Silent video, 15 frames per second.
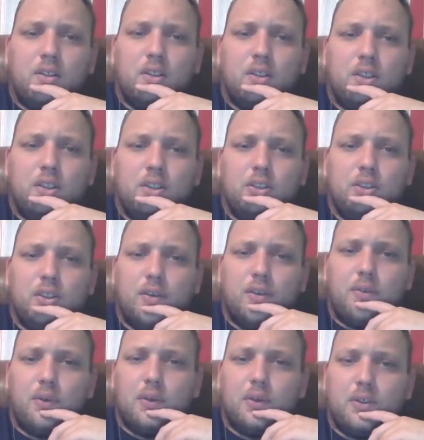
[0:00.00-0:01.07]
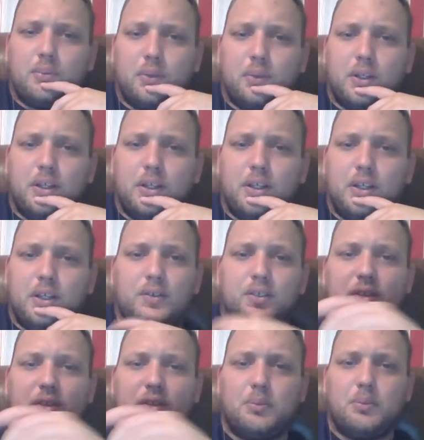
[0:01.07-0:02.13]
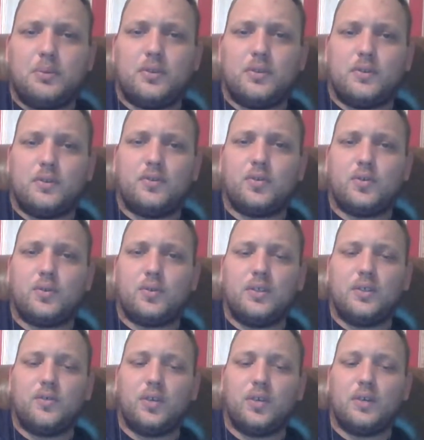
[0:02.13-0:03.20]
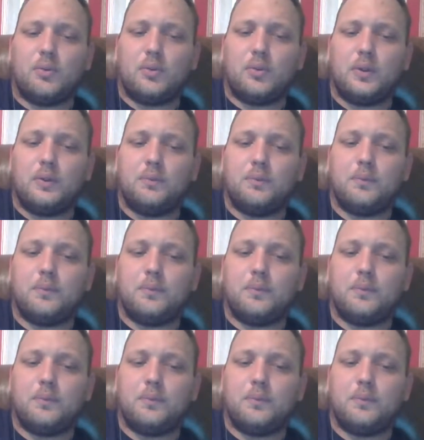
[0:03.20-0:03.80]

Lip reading: Could you go through explaining different types of screens for everyone?